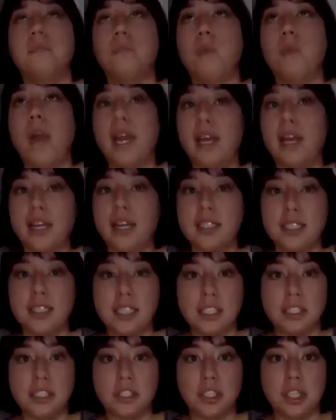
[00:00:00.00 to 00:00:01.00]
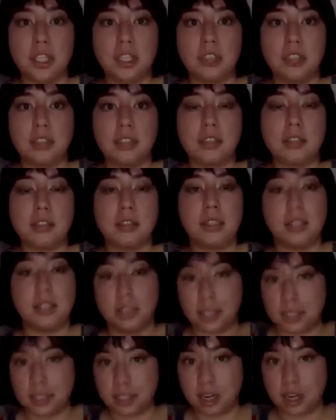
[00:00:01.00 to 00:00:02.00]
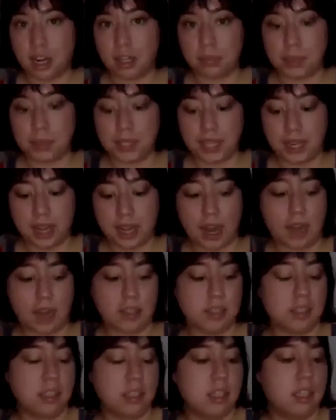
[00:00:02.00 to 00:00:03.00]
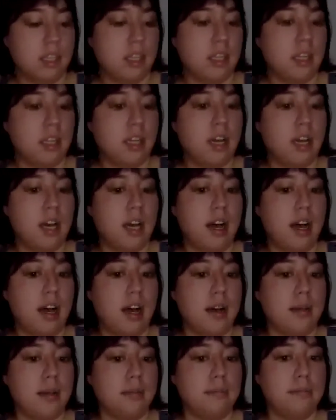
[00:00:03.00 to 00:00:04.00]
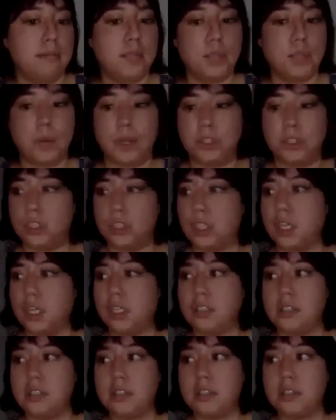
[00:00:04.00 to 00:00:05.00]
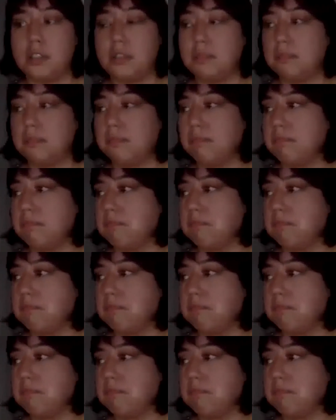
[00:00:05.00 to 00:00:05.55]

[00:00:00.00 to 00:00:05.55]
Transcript: white cotton t-shirts, as long as they're 100% cotton, sweatshirts,